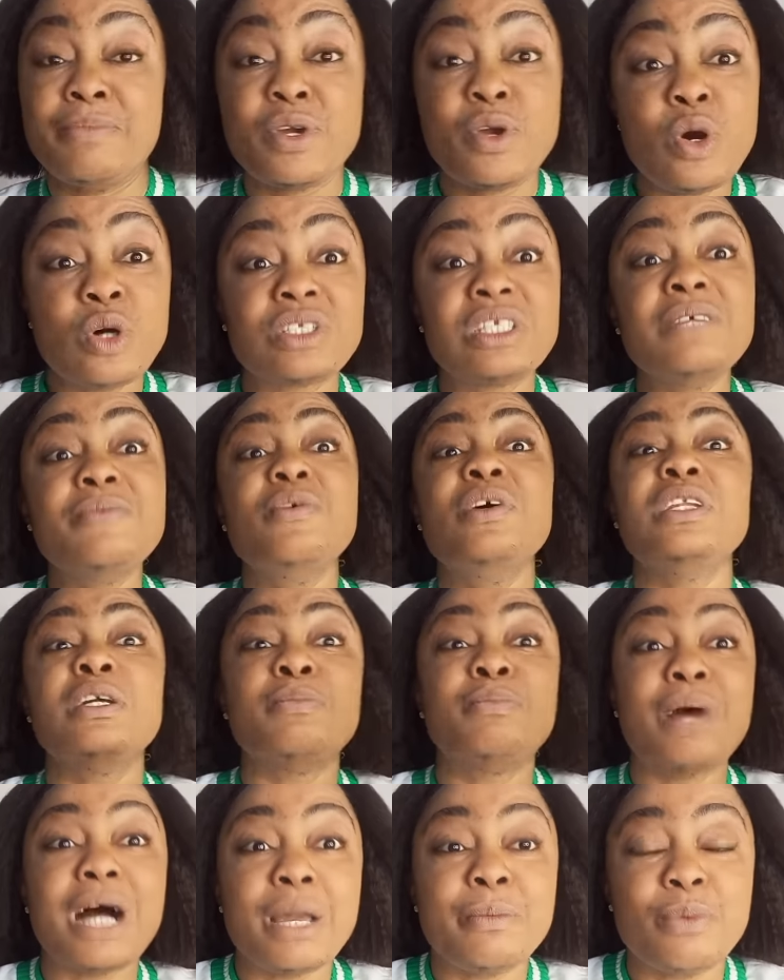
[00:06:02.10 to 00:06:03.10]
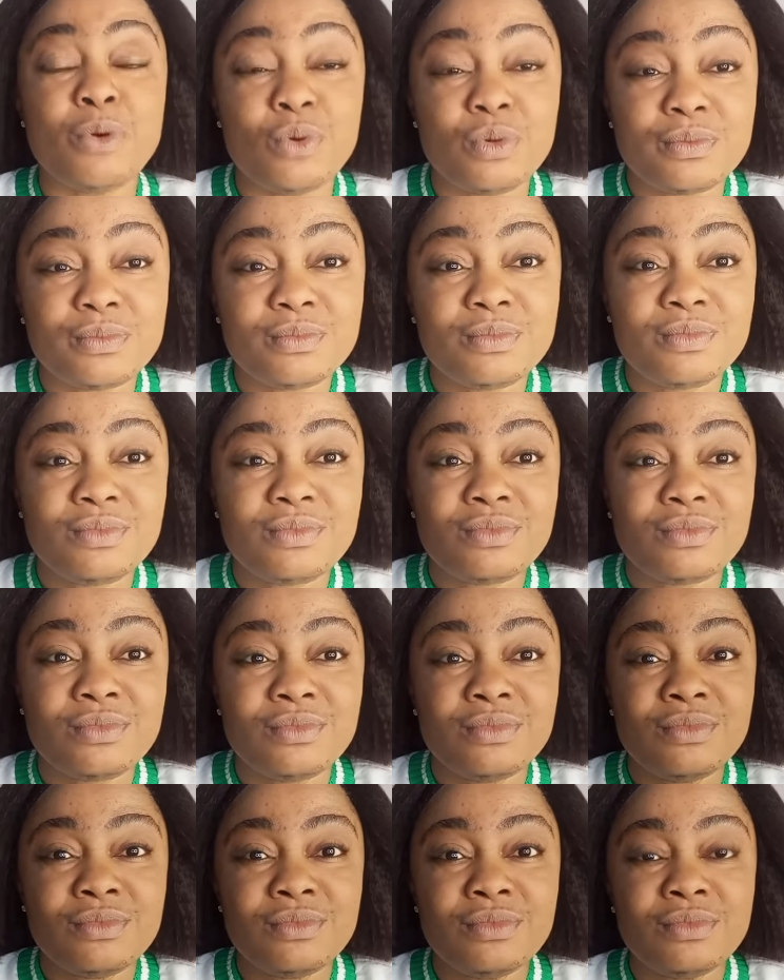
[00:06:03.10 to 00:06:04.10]
because even in the Bible,
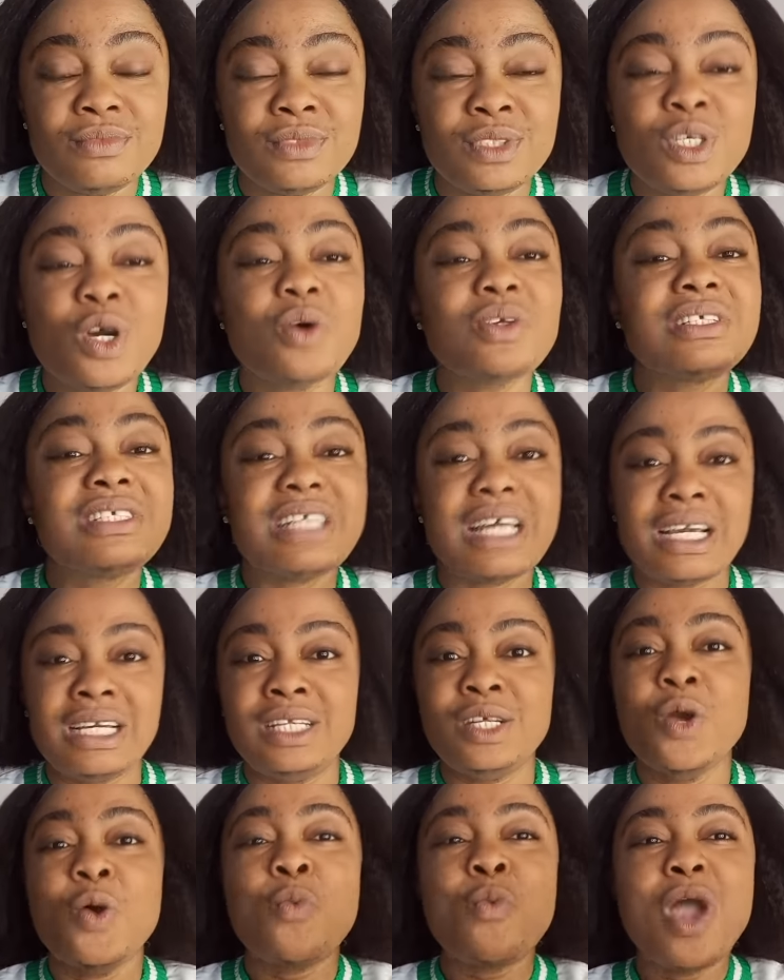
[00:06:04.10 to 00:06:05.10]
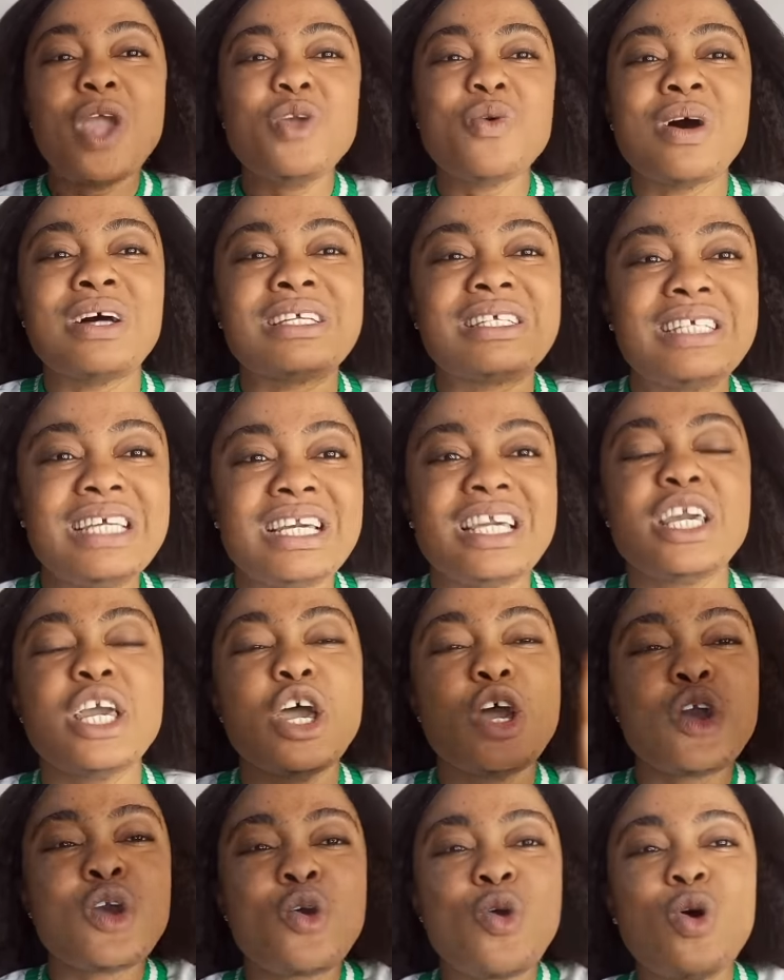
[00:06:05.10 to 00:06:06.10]
God said, when you are
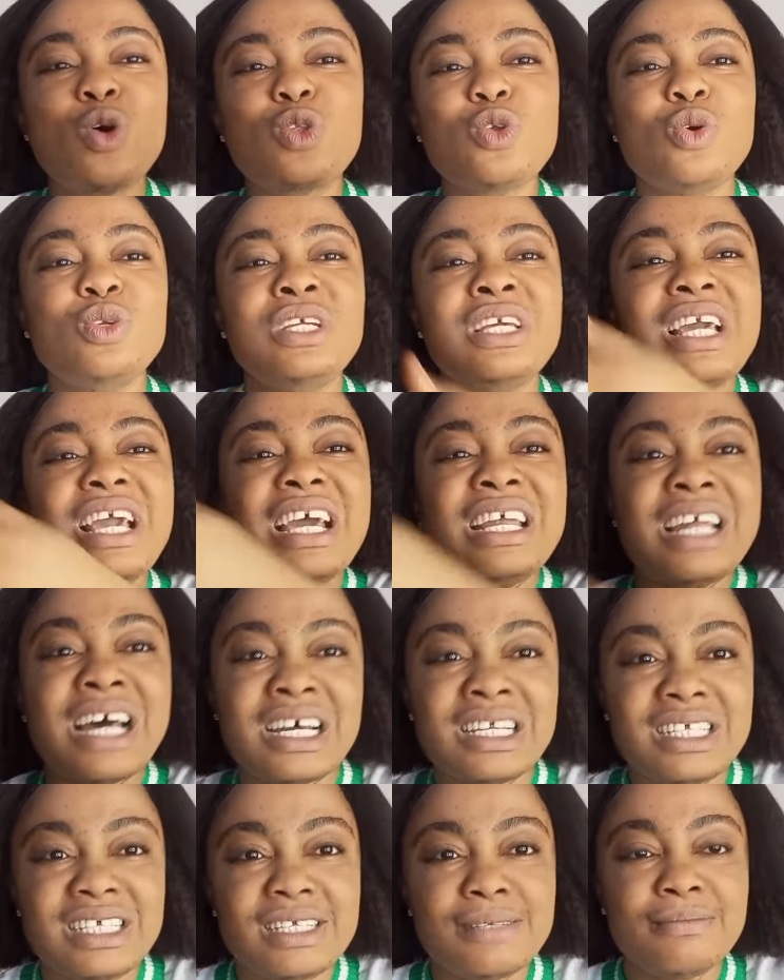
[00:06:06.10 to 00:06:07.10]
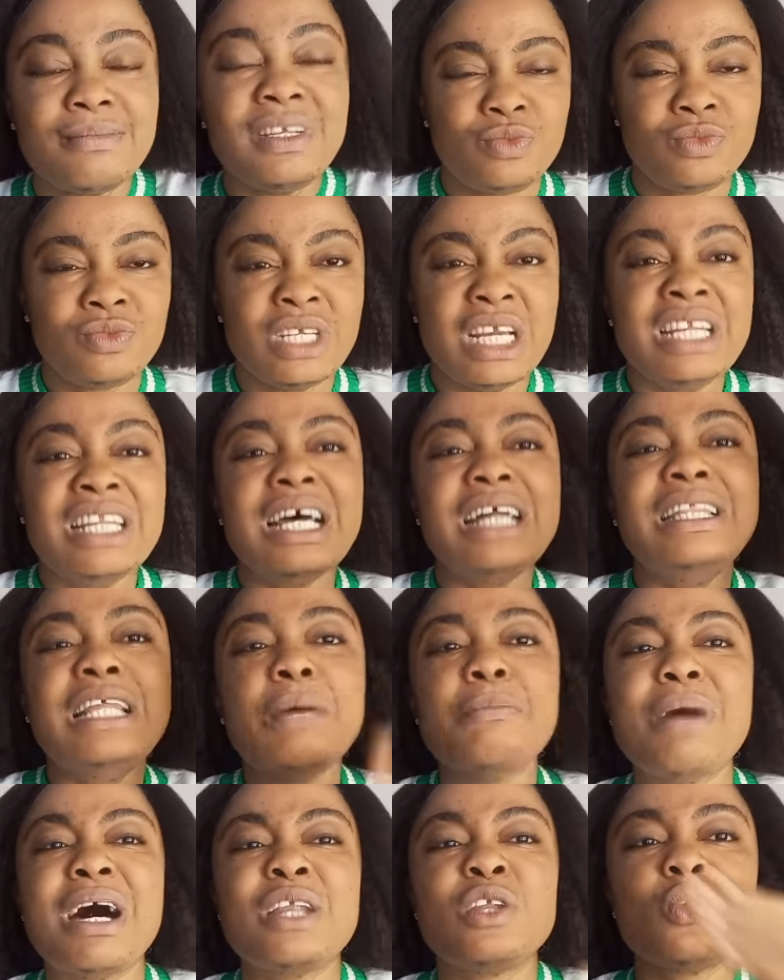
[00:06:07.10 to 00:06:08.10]
sick, go to the elders. Let
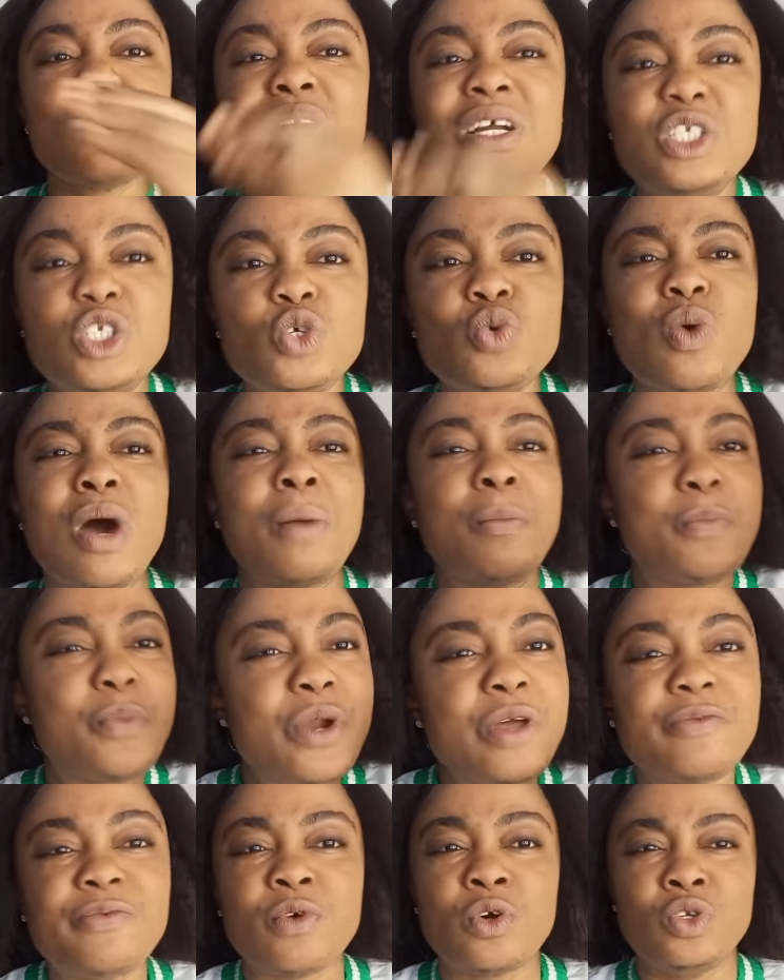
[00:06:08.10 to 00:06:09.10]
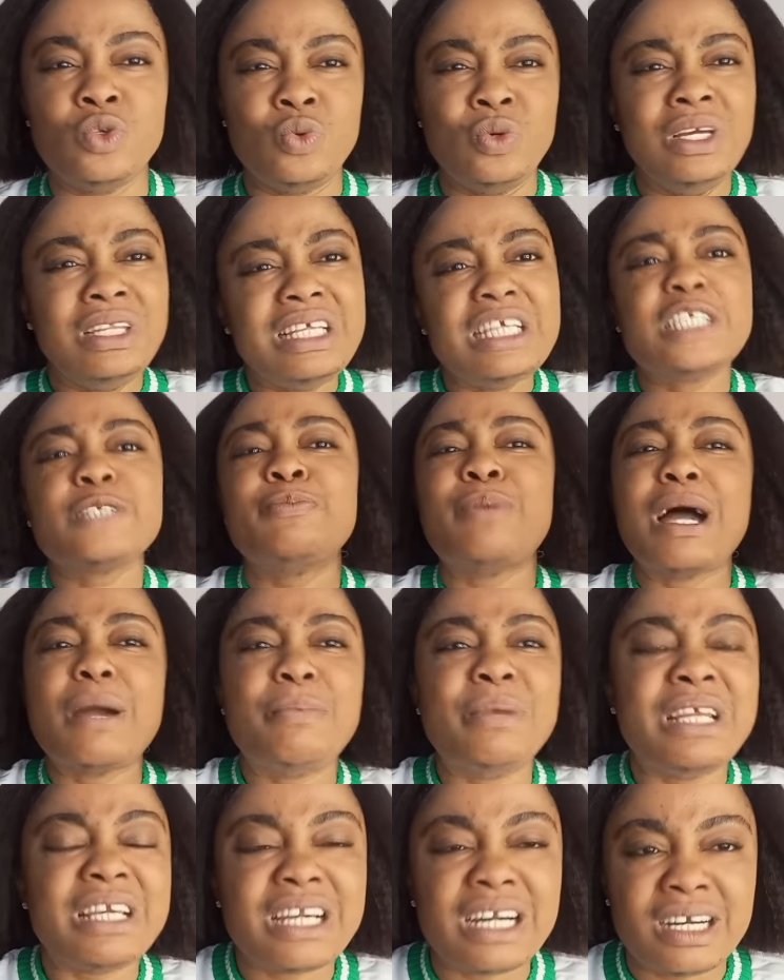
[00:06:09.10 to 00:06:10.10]
them anoint you and pray for you. It is
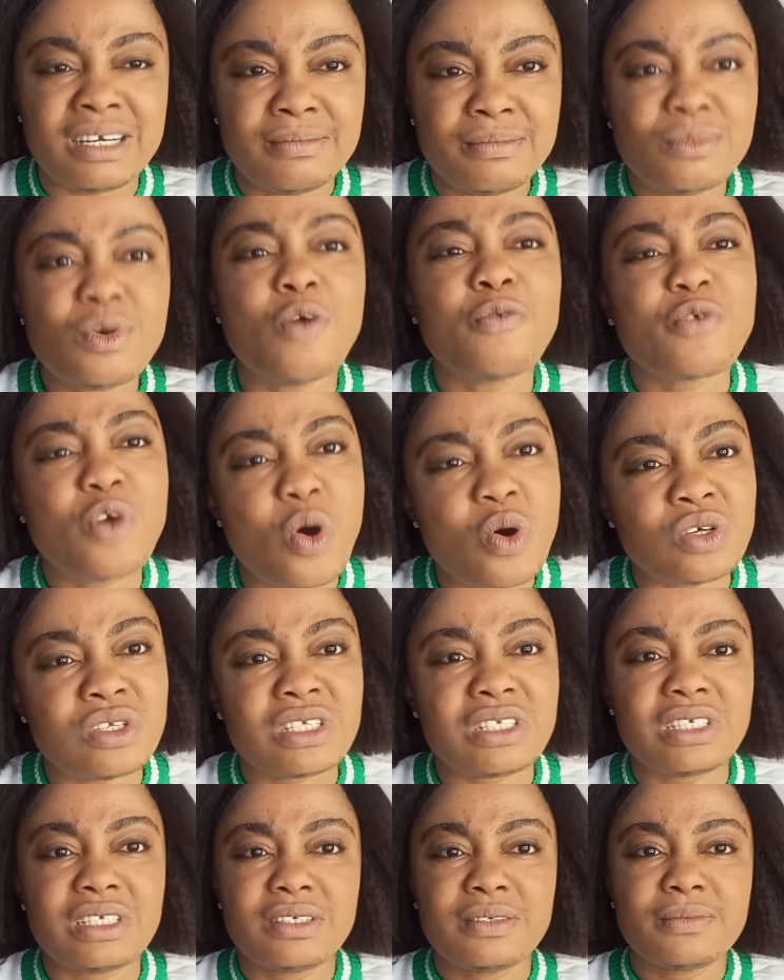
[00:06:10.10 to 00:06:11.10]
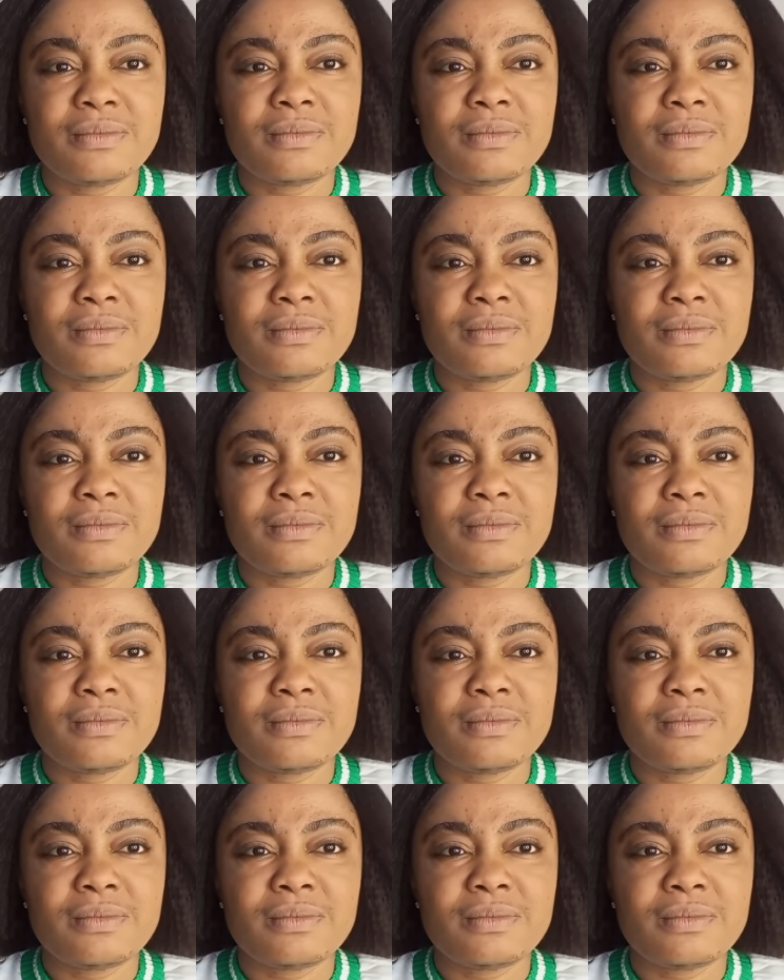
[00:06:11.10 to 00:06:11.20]
biblical, of course.